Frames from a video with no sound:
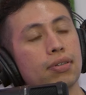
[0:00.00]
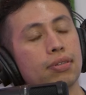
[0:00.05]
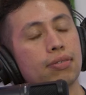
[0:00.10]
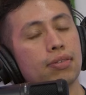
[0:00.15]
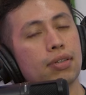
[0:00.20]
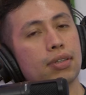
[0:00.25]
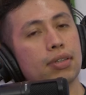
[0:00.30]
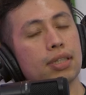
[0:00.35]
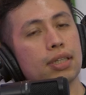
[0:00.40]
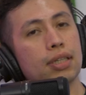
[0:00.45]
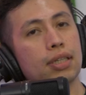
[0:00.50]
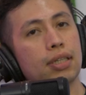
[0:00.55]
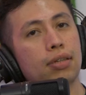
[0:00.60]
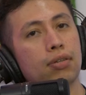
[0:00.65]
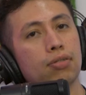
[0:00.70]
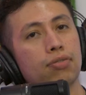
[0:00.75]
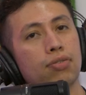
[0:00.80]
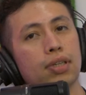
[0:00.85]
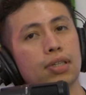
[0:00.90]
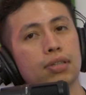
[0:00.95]
as fuck.
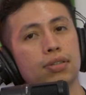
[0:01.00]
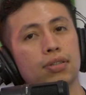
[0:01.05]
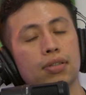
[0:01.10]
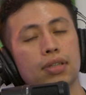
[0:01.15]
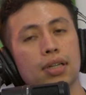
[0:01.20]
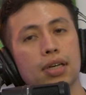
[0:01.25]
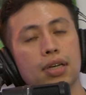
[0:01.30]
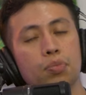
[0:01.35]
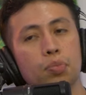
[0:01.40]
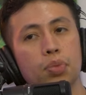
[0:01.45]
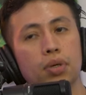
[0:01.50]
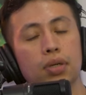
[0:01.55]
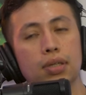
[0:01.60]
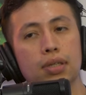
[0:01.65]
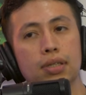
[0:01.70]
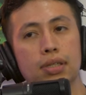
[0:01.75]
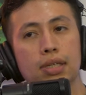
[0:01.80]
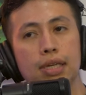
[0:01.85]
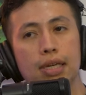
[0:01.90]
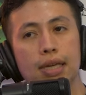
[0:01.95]
I Again. heard that,
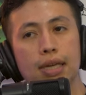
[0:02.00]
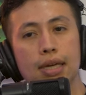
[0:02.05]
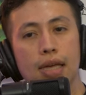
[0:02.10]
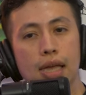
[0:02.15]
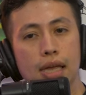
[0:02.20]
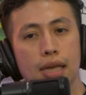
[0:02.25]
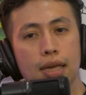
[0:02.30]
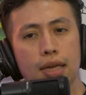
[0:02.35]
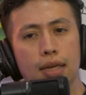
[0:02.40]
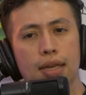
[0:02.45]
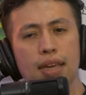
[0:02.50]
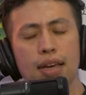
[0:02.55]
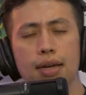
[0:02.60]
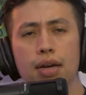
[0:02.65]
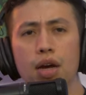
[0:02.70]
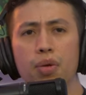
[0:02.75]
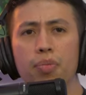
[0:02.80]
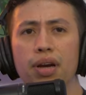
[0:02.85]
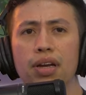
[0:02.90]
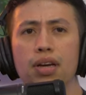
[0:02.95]
but yeah,
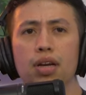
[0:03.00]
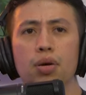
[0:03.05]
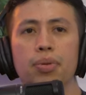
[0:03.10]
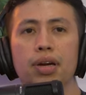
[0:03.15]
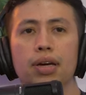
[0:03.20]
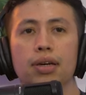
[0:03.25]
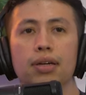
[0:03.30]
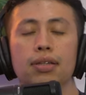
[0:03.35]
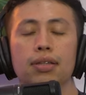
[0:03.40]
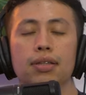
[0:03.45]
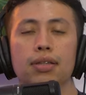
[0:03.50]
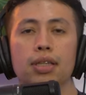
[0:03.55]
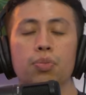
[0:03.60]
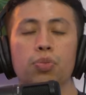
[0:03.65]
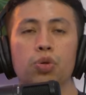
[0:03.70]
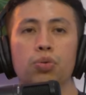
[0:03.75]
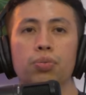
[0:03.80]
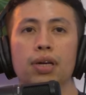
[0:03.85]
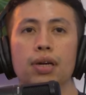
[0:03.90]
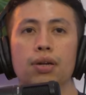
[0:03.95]
not bad, not bad. Nothing that
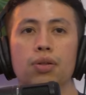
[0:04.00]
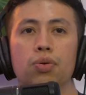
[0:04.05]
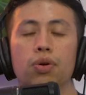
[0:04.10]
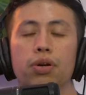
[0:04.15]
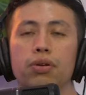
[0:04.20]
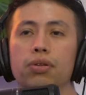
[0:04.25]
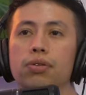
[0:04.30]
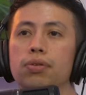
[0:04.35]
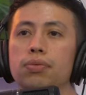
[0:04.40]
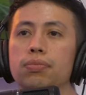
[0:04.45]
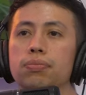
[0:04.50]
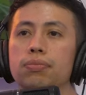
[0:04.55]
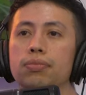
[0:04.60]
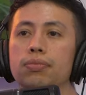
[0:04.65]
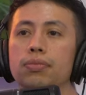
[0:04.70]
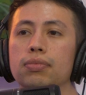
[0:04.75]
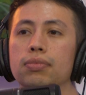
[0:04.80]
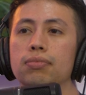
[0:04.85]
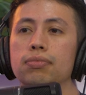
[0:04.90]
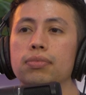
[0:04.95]
blew me out of the water though.
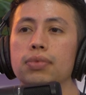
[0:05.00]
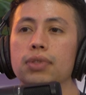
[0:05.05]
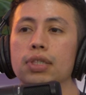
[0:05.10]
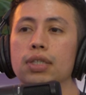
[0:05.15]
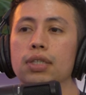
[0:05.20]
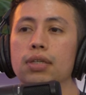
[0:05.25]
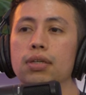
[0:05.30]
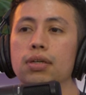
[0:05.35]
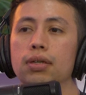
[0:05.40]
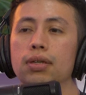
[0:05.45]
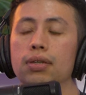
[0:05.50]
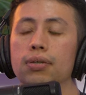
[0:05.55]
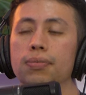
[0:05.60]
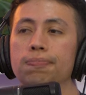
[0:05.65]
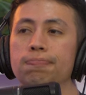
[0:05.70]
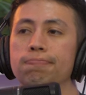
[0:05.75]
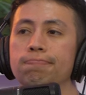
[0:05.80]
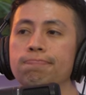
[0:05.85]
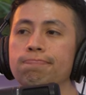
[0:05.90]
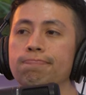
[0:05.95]

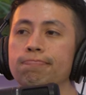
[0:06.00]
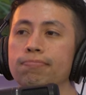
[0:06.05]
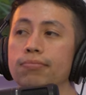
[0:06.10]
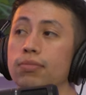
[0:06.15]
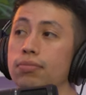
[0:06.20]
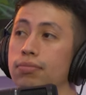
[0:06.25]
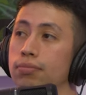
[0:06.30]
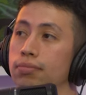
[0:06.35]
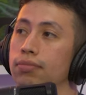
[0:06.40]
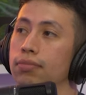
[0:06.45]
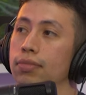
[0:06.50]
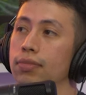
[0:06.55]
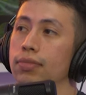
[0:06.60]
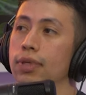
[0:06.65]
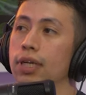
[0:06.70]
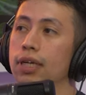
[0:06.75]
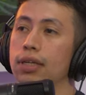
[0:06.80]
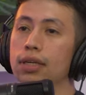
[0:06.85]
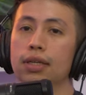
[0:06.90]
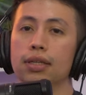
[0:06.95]
Um,
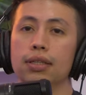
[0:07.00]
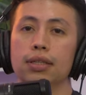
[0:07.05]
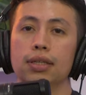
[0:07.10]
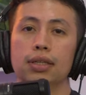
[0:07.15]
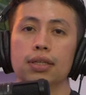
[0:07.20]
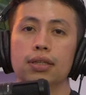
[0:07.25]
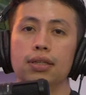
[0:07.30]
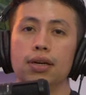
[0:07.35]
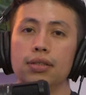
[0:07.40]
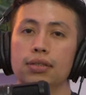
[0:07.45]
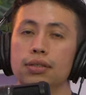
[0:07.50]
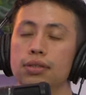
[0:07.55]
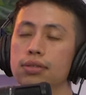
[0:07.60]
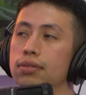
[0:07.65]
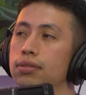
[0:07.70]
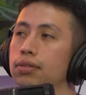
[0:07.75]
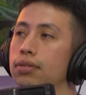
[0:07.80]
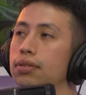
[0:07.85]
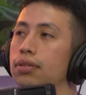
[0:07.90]
like any any thoughts,